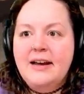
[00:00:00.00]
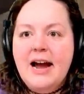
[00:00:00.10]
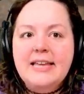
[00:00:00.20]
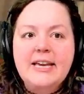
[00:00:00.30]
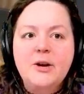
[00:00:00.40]

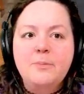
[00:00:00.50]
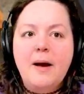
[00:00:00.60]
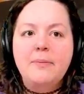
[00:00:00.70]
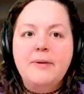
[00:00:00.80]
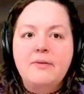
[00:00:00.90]
I think you're
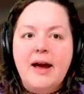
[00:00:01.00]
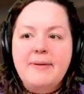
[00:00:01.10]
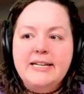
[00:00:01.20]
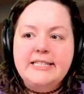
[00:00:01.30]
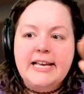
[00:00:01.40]
probably right
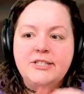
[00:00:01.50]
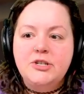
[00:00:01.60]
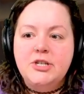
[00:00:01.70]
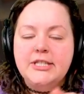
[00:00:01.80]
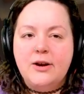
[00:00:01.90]
because things are
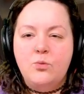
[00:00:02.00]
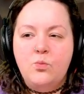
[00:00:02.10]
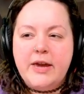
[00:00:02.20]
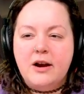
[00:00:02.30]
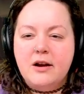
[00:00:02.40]
just like
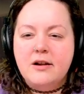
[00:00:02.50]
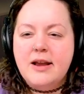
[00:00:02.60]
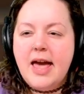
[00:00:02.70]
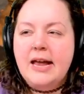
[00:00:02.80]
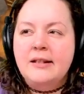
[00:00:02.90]

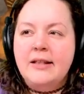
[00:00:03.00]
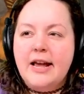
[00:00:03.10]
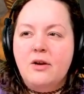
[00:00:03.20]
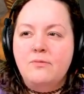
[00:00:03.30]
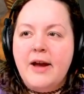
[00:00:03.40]
weird and
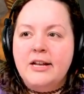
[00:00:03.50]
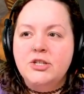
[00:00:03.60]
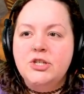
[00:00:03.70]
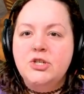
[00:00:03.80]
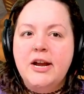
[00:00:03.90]
like
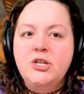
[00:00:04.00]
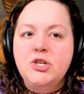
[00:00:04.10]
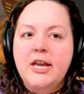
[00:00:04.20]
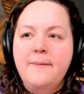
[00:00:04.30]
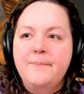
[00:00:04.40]
arranged
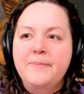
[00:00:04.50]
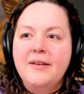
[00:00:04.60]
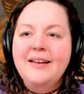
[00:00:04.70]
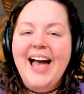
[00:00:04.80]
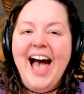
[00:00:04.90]
strangely.
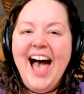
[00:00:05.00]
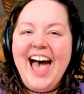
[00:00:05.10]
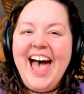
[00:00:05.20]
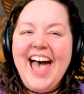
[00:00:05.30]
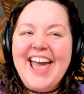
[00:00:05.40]

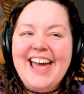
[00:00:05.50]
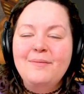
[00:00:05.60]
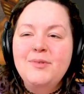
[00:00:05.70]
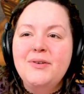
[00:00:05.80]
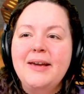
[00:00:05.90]
Hi,
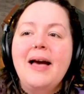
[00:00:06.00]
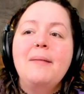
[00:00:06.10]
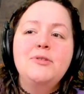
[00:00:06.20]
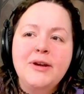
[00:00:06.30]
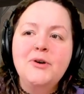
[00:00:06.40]
I'm doing I'm
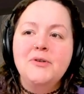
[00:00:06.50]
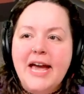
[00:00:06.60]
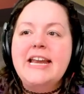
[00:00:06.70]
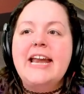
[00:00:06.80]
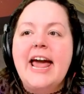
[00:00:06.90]
doing
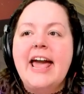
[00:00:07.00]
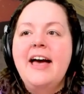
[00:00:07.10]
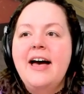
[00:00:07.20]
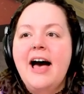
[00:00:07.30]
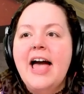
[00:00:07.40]
okay today. I